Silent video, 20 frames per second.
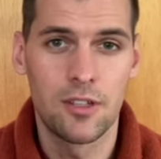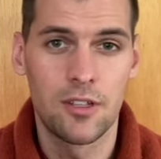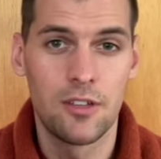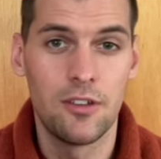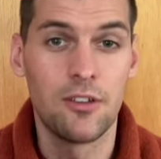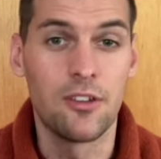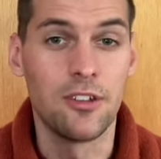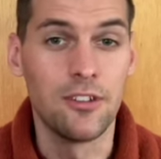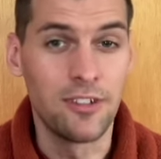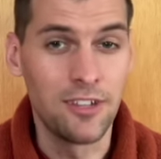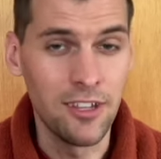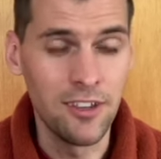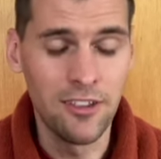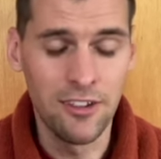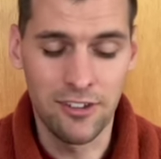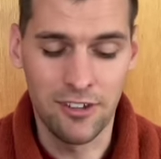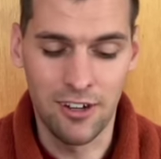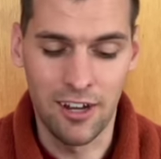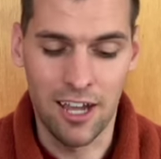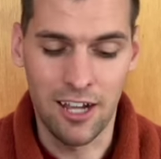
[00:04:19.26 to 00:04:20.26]
You can see
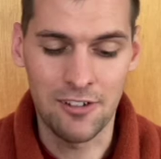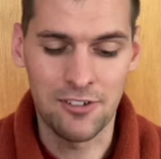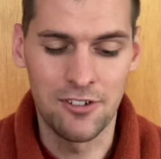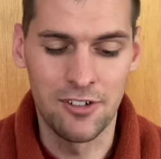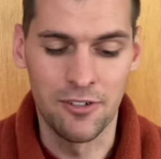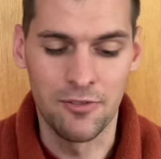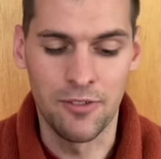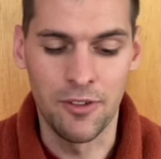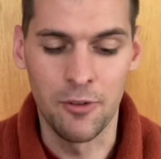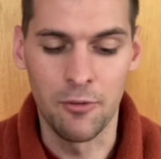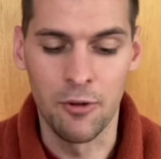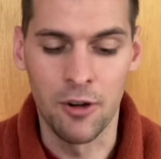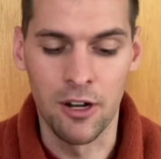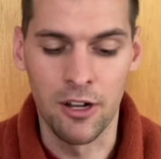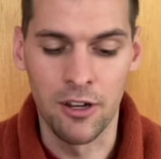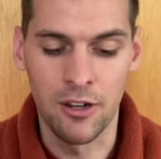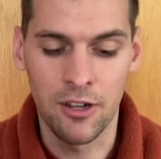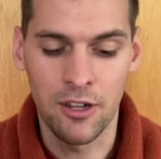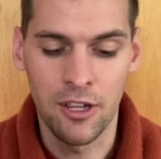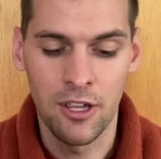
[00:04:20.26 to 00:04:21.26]
this in action if you
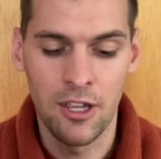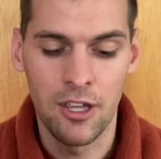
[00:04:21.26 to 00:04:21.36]
want.